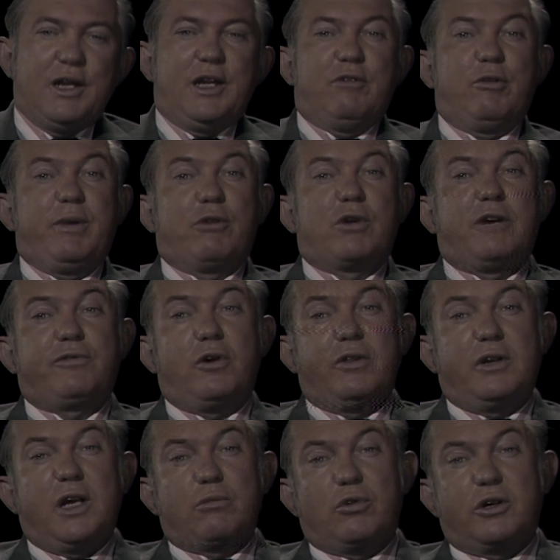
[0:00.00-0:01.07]
It would be rough
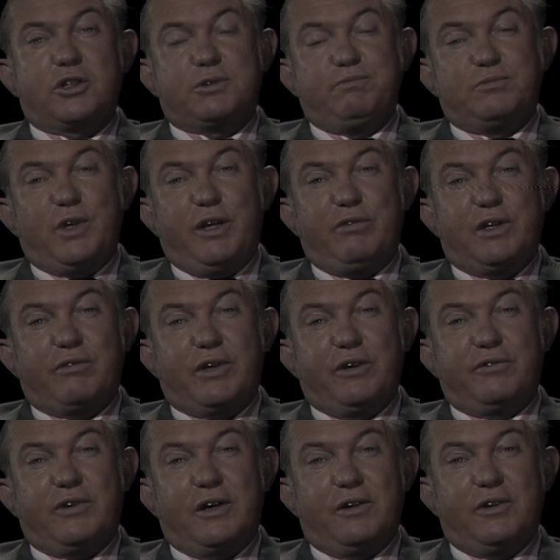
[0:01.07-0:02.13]
on the networks, even if
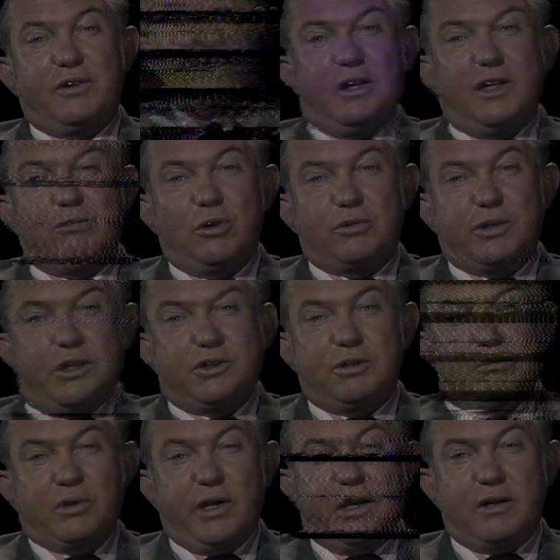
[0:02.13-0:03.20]
they followed the daily
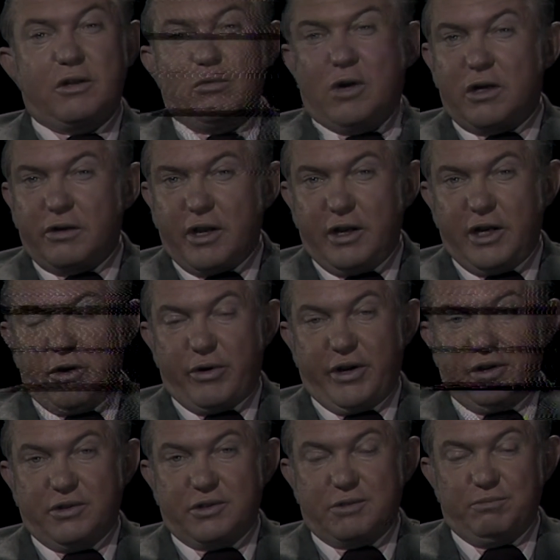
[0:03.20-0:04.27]
rotation plan of the Watergate
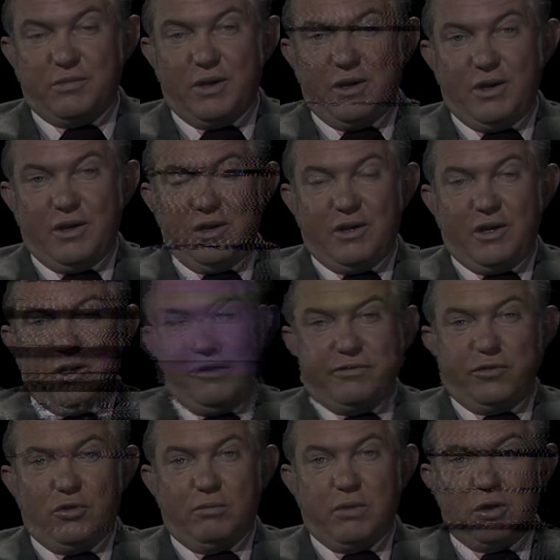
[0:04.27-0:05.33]
hearings. A
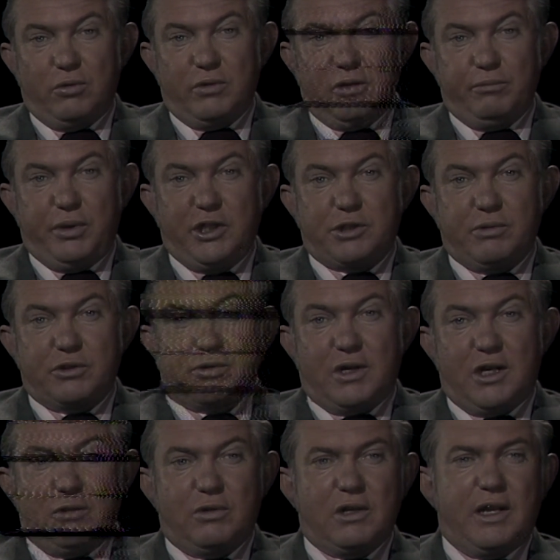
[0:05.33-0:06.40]
full-blown impeachment
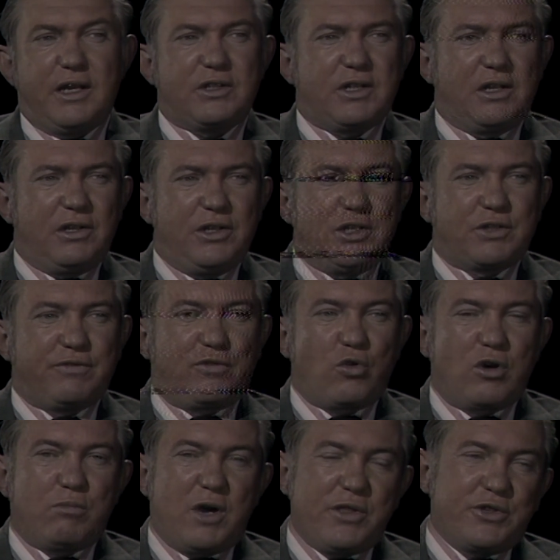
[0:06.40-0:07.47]
trial would last at least
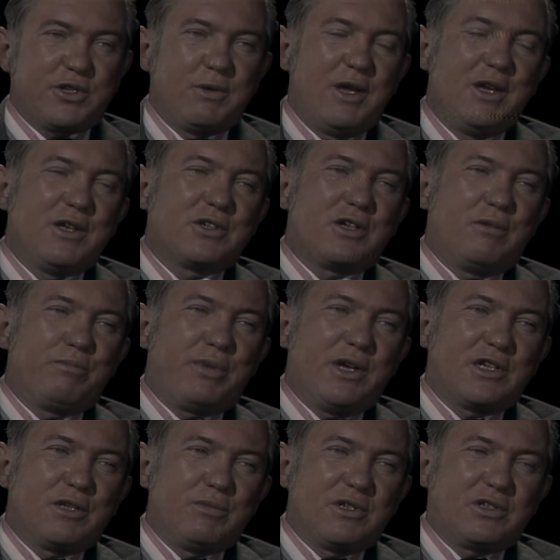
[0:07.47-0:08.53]
4 months, some
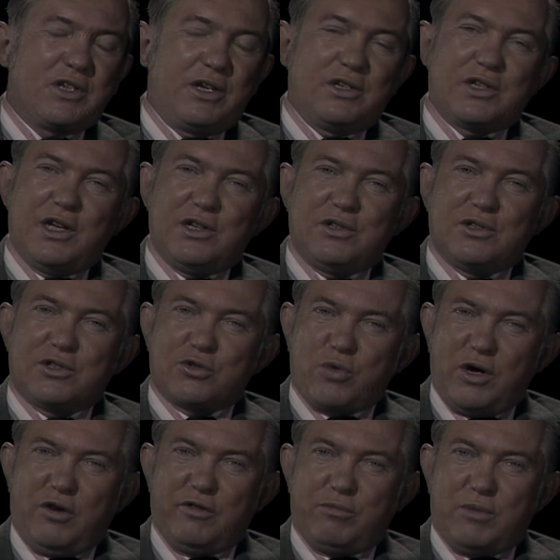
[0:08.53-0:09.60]
pessimists say 10 to
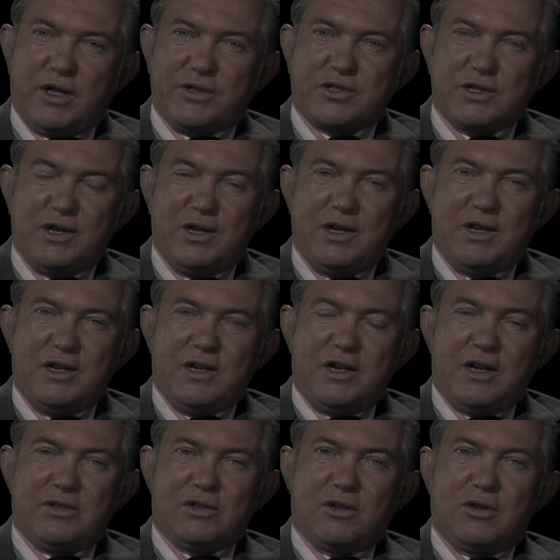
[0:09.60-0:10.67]
12 months,
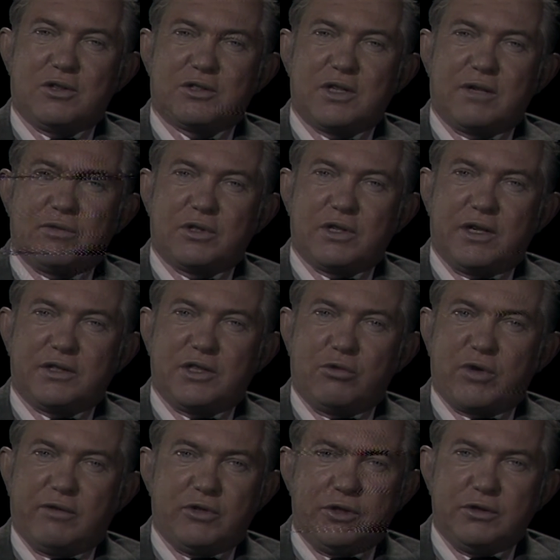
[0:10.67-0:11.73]
and the lost
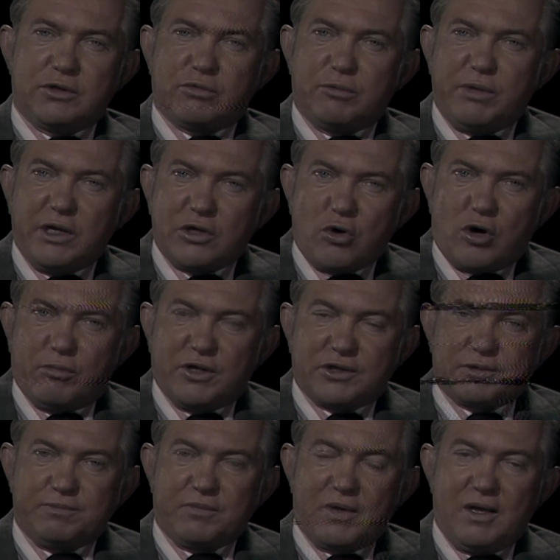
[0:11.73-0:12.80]
advertising revenues would be enormous.